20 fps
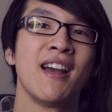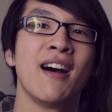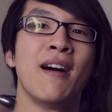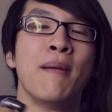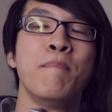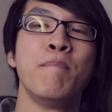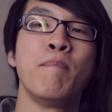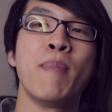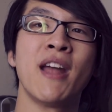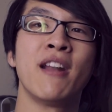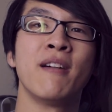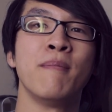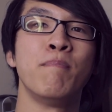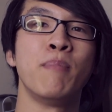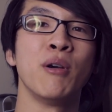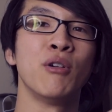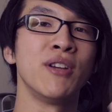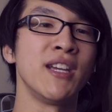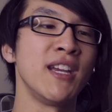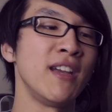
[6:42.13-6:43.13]
a better
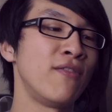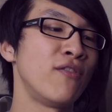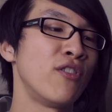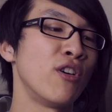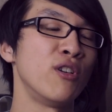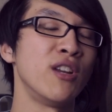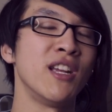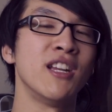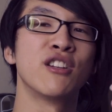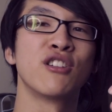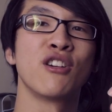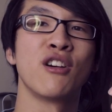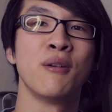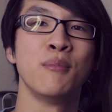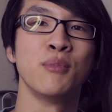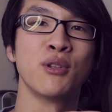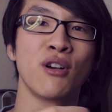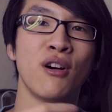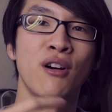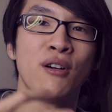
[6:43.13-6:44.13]
built earphone in
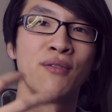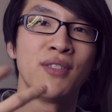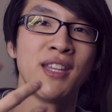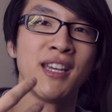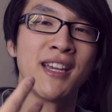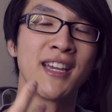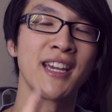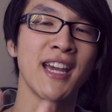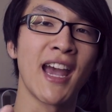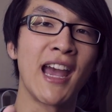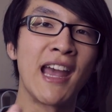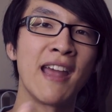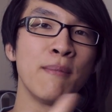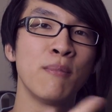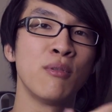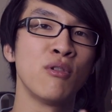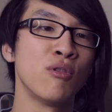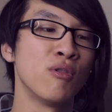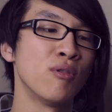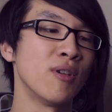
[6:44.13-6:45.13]
terms of the
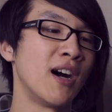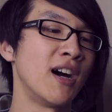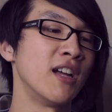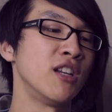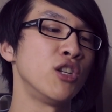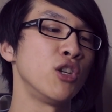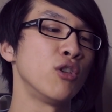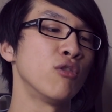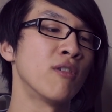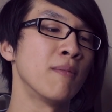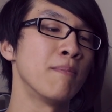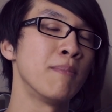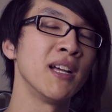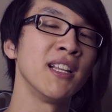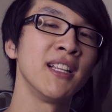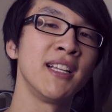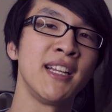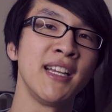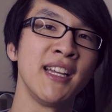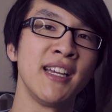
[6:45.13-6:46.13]
cable
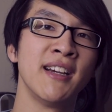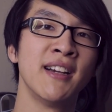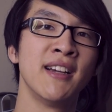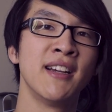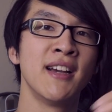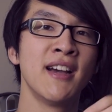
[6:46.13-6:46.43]
durability.